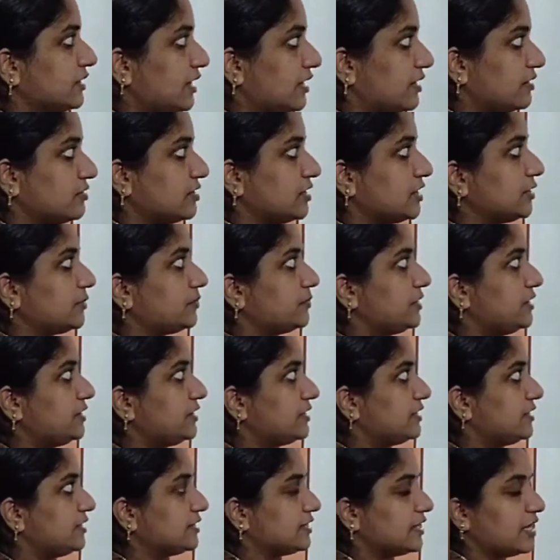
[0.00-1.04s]
charged
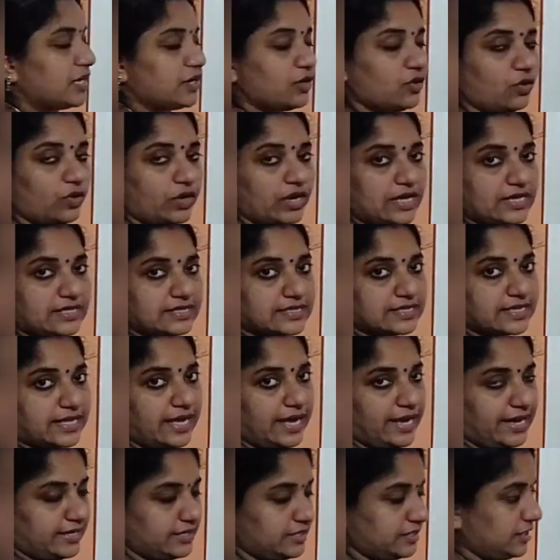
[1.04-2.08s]
species are known as
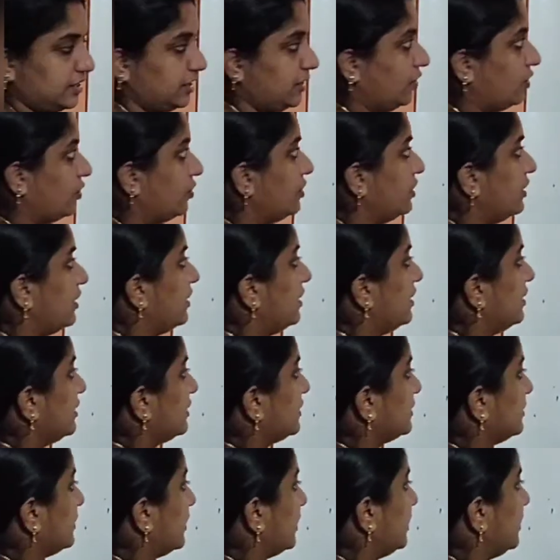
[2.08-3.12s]
cation.
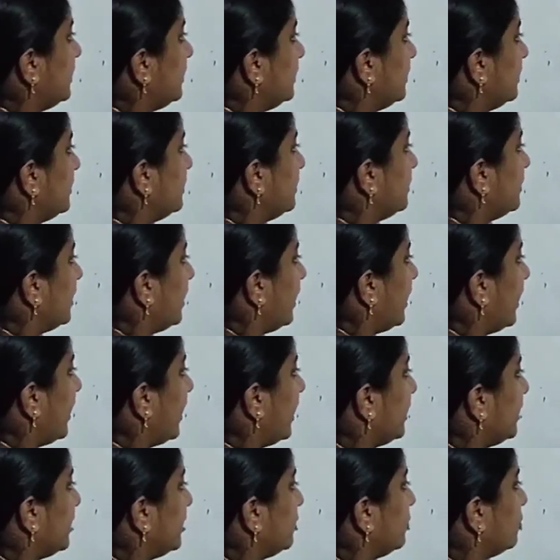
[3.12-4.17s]
Then
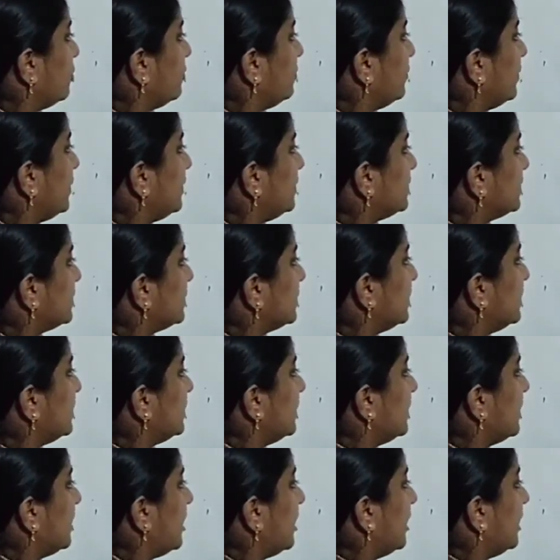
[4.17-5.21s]
anion means
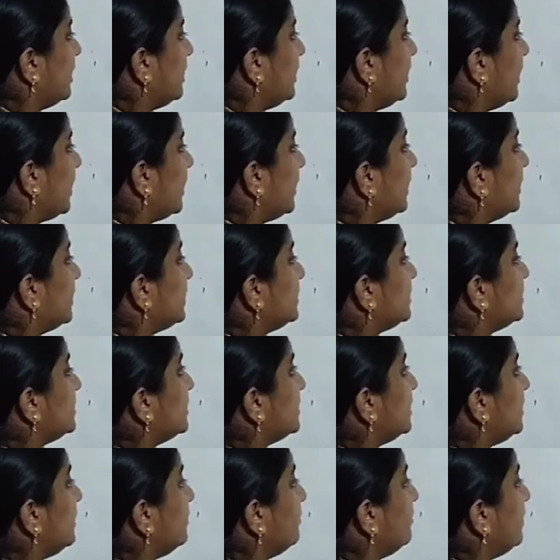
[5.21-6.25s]

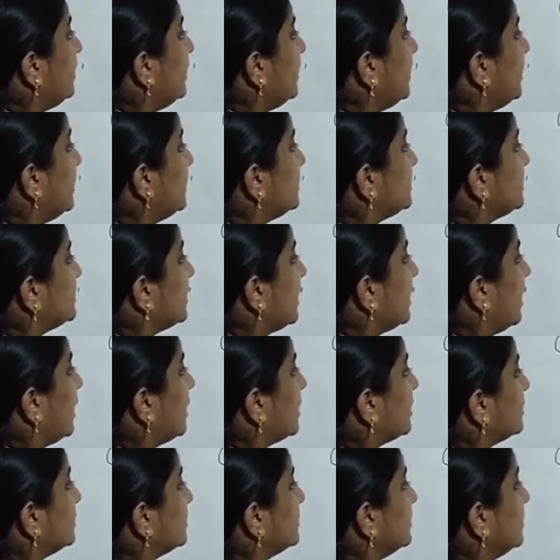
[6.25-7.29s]
negatively
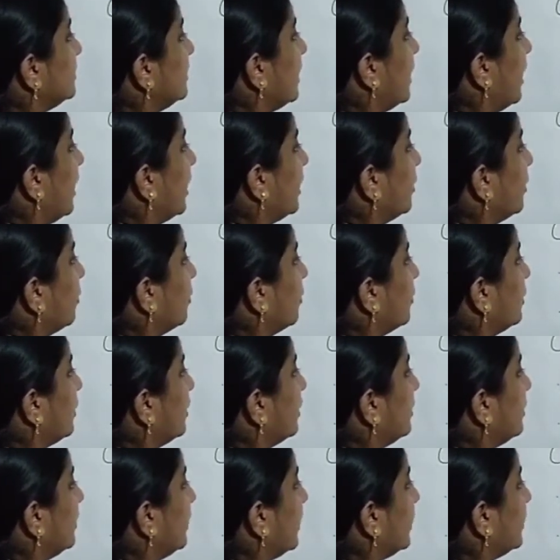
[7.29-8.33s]
charged ion.
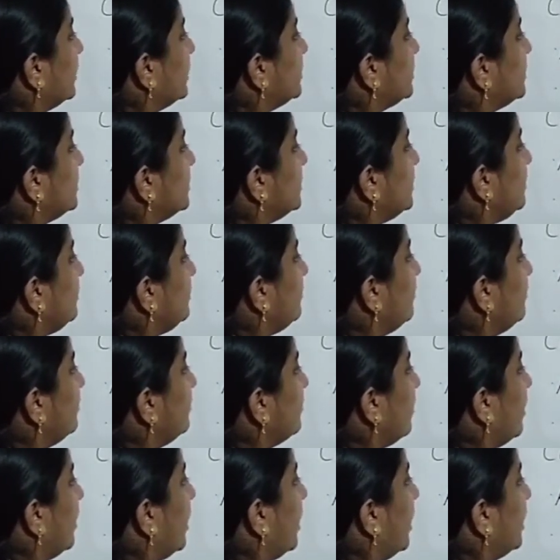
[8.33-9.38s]
Negative
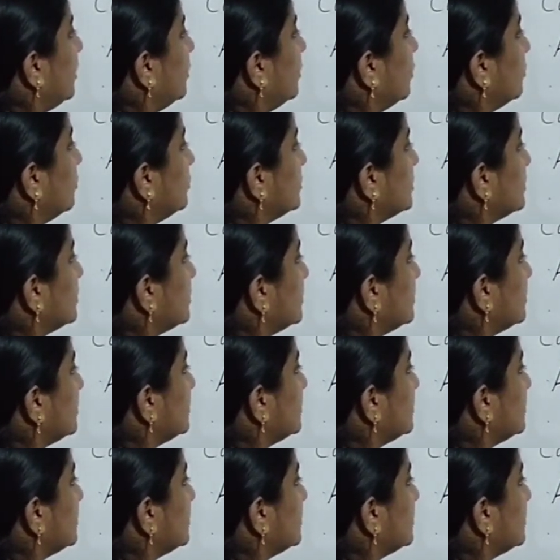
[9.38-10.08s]
ions.